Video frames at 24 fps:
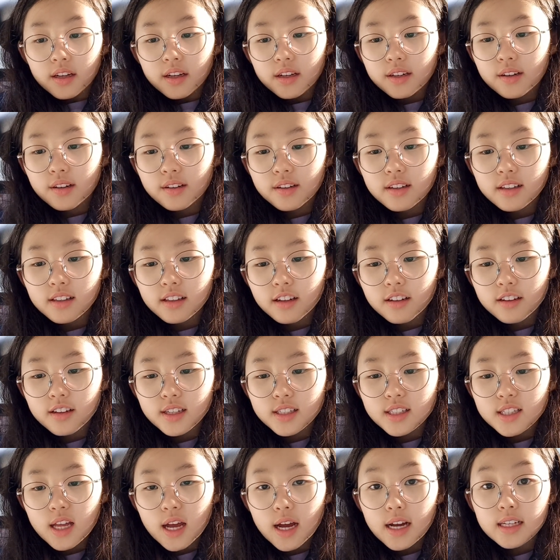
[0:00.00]
Cocky
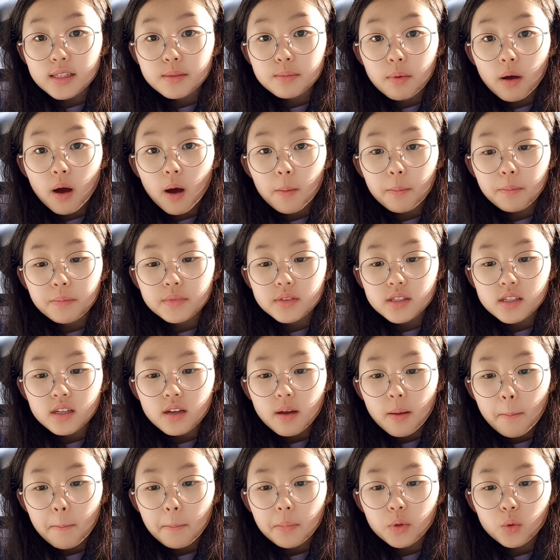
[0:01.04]
Locky's eyes popped.
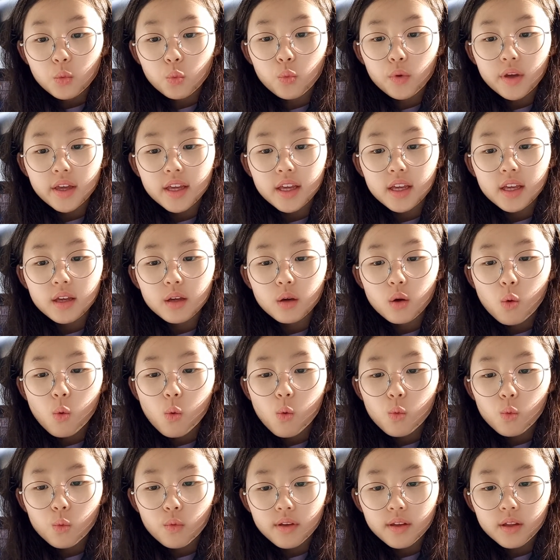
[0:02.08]
We
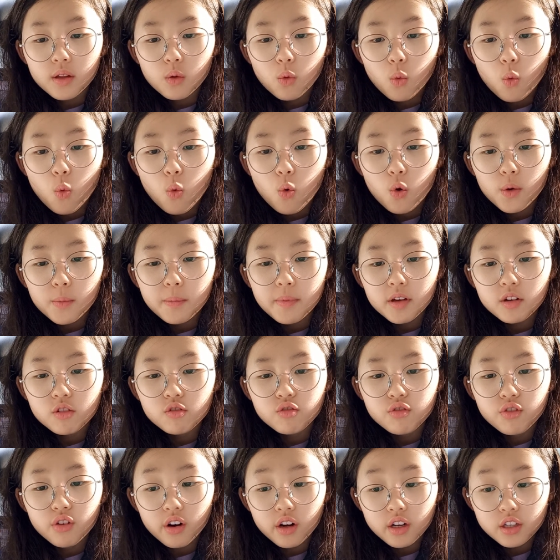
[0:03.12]
will all be
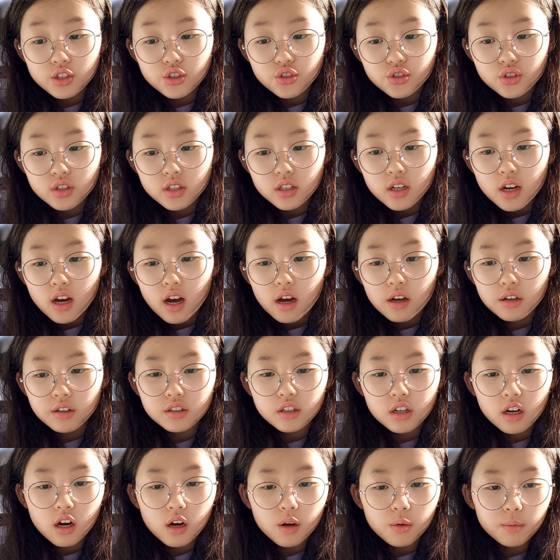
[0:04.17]
crushed. I'll
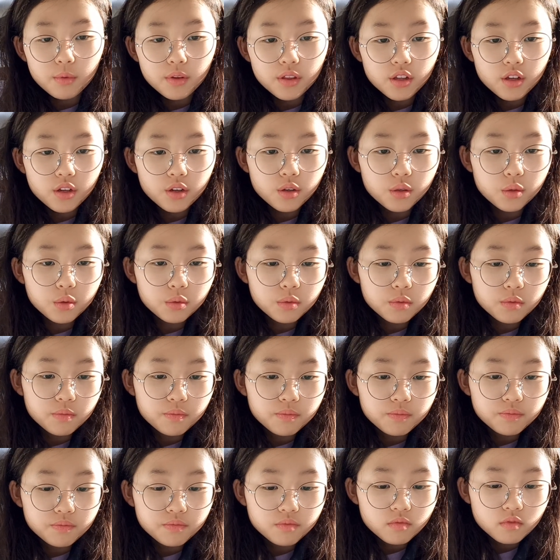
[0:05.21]
come with you.
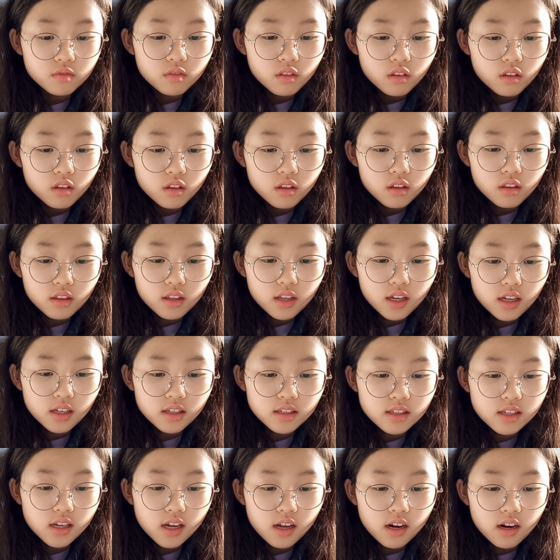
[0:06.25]
They
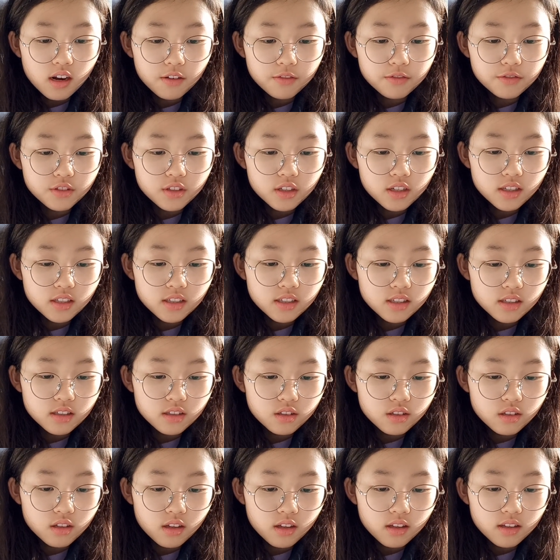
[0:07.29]
set off to
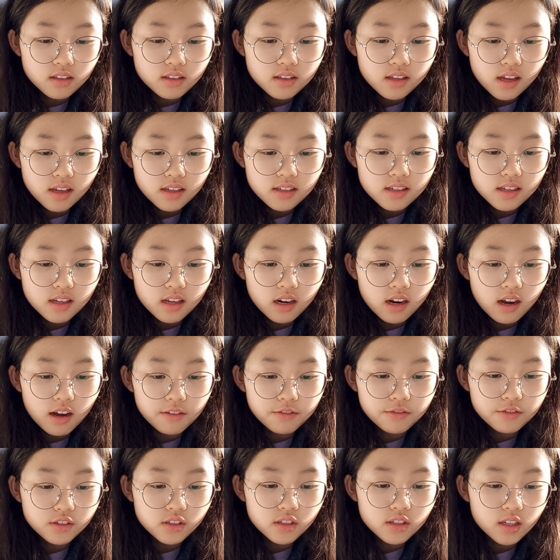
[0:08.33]
see
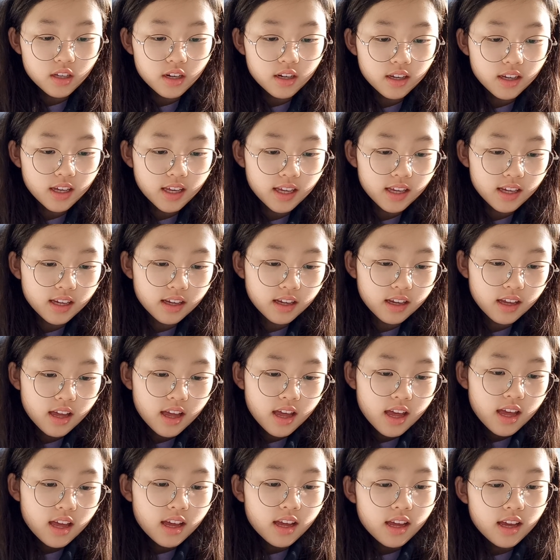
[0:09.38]
the king.
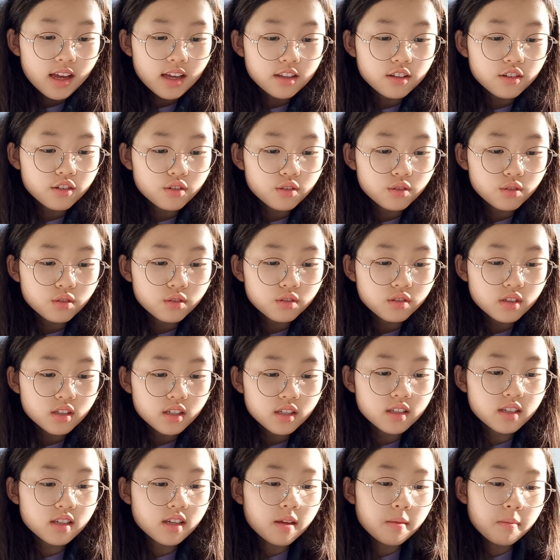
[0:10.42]
And who did
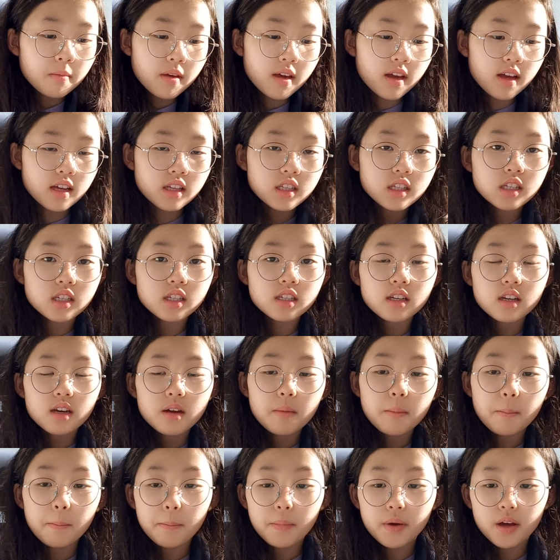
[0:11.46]
they meet?
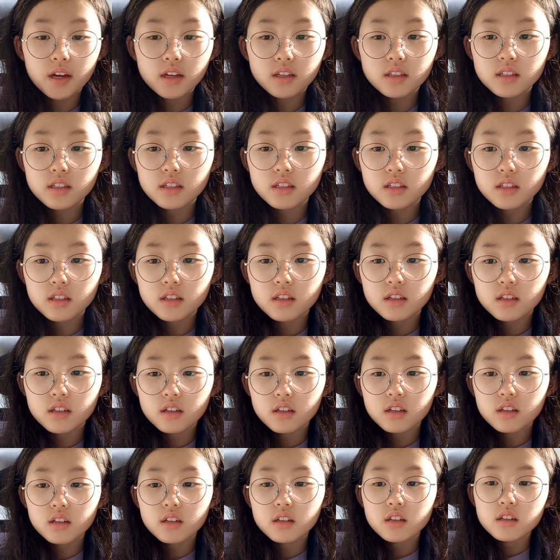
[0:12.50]
But
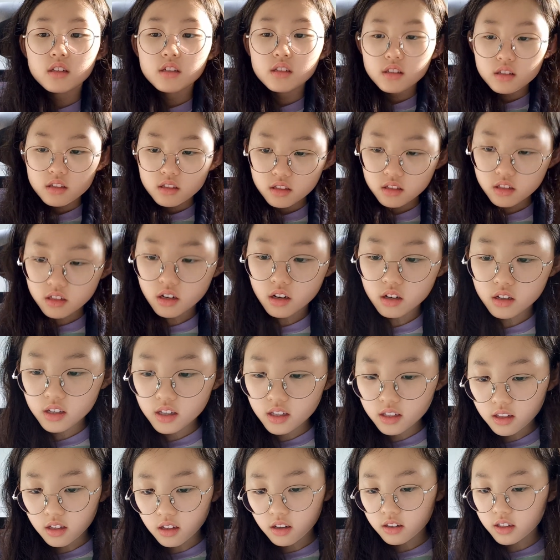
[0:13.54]
Cocky
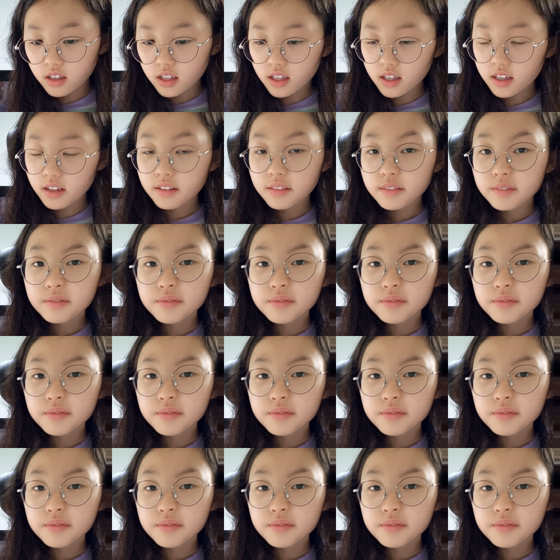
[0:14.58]
Locky.